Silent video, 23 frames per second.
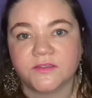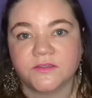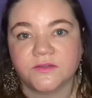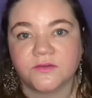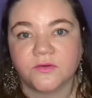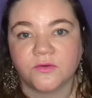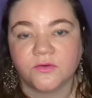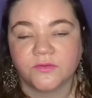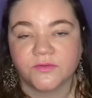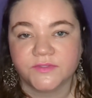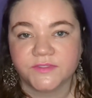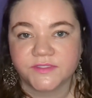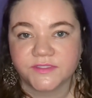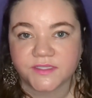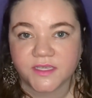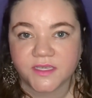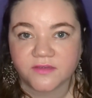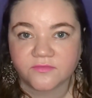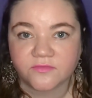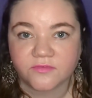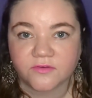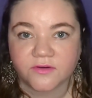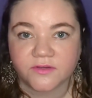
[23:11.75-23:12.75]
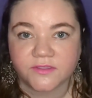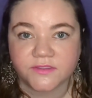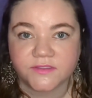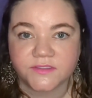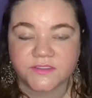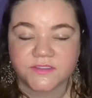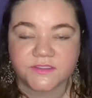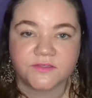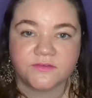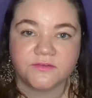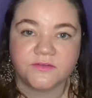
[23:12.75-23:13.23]
gold sovereigns
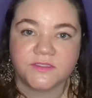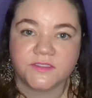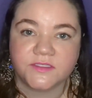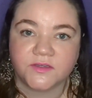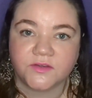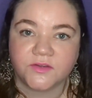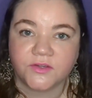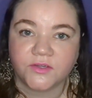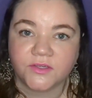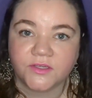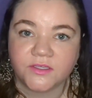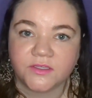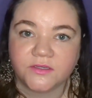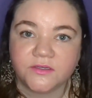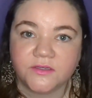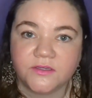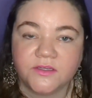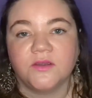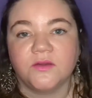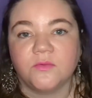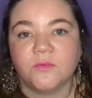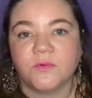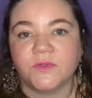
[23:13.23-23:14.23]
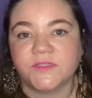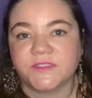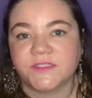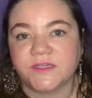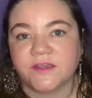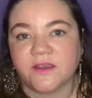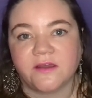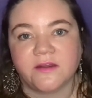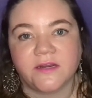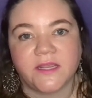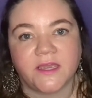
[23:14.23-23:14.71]
as soon as he could once they
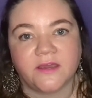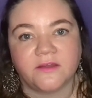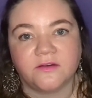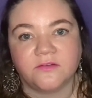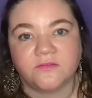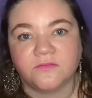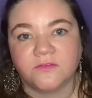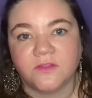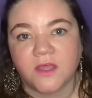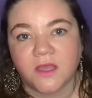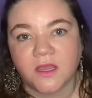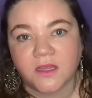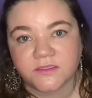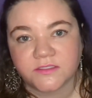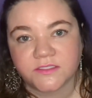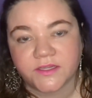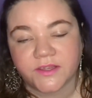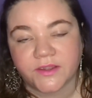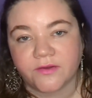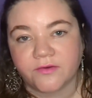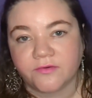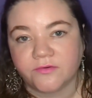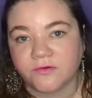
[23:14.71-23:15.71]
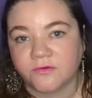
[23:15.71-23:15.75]
got out of lockdown,